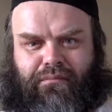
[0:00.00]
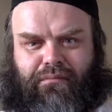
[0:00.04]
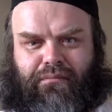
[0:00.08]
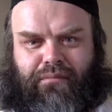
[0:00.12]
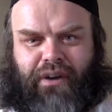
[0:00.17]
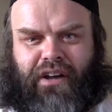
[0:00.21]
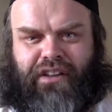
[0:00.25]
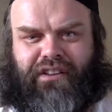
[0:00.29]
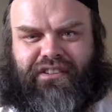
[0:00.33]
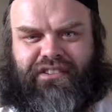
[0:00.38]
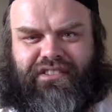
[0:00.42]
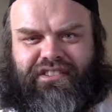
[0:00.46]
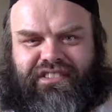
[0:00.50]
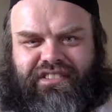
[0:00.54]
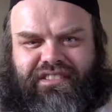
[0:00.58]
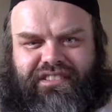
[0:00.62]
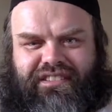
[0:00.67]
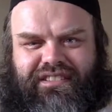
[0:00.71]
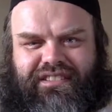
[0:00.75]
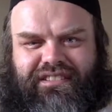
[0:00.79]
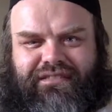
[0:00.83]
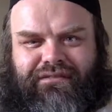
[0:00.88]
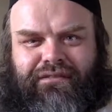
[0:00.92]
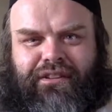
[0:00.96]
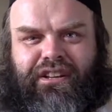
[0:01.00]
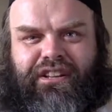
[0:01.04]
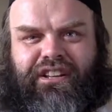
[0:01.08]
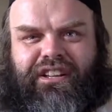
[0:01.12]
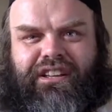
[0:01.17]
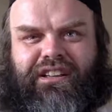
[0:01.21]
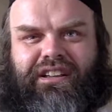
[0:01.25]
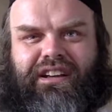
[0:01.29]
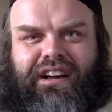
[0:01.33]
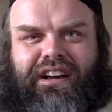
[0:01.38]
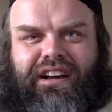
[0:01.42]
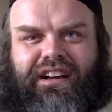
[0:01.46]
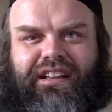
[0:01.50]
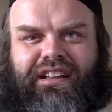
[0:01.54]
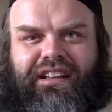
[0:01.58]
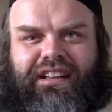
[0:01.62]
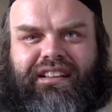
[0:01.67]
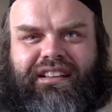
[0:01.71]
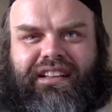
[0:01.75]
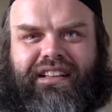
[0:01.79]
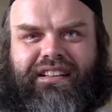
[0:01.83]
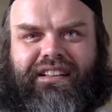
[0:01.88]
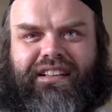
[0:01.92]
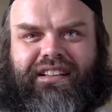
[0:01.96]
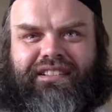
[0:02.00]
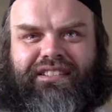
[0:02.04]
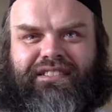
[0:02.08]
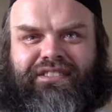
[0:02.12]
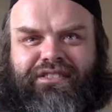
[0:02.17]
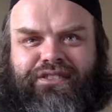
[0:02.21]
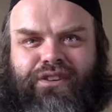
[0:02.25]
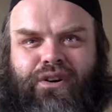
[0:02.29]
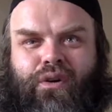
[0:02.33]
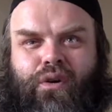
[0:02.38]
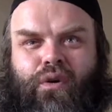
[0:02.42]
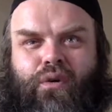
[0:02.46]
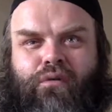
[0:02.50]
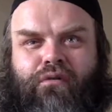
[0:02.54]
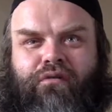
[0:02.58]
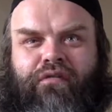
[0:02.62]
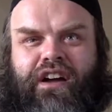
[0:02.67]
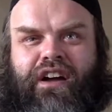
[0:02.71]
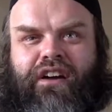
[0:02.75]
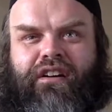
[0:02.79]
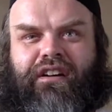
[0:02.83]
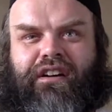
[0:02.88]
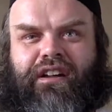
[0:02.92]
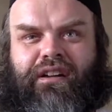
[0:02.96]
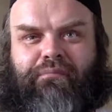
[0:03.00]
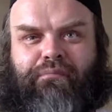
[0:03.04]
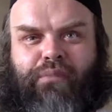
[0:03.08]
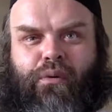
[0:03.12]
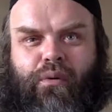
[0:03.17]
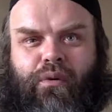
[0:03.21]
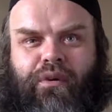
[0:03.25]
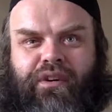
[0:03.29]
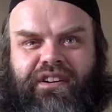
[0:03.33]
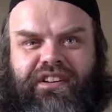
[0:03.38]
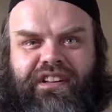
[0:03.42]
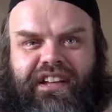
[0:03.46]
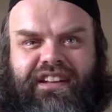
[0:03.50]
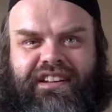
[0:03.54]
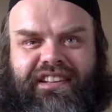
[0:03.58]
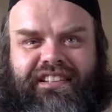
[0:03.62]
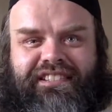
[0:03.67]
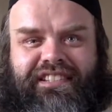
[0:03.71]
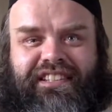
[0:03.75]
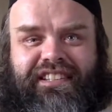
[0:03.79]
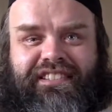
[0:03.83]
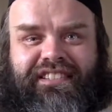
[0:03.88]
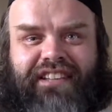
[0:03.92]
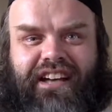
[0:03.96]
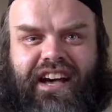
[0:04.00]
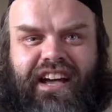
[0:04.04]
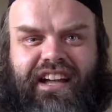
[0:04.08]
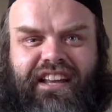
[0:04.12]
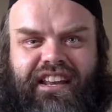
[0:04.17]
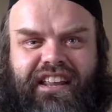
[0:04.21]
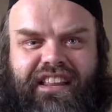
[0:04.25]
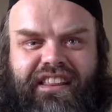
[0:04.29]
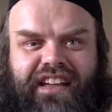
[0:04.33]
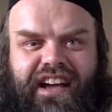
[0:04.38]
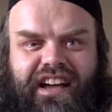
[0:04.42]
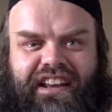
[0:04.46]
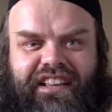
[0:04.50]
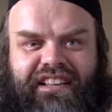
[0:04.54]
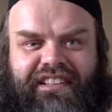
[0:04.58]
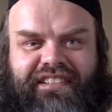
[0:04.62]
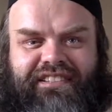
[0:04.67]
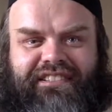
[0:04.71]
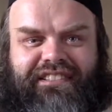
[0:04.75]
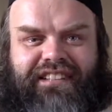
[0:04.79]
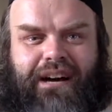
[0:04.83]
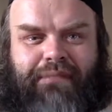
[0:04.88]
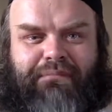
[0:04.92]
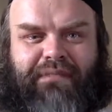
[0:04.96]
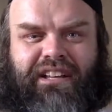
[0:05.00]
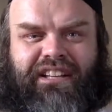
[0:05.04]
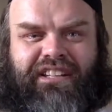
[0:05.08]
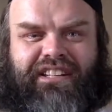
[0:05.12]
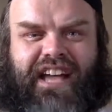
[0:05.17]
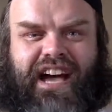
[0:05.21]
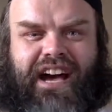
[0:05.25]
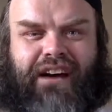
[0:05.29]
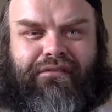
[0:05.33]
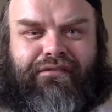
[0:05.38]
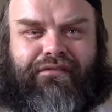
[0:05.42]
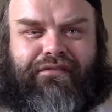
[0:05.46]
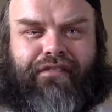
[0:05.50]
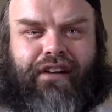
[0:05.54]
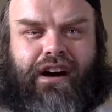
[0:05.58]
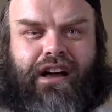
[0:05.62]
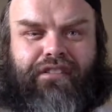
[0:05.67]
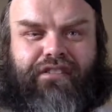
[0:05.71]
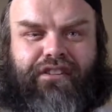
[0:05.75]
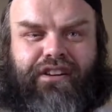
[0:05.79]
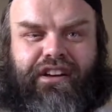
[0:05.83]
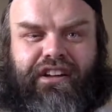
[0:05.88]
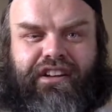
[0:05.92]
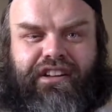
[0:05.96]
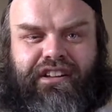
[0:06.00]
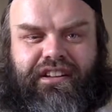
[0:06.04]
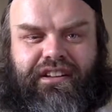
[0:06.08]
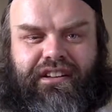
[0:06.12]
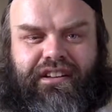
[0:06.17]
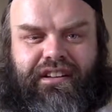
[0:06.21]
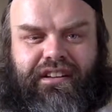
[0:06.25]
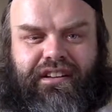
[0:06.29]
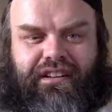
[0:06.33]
Brothers, really, it's so very important in a society that is dumbing down fatherhood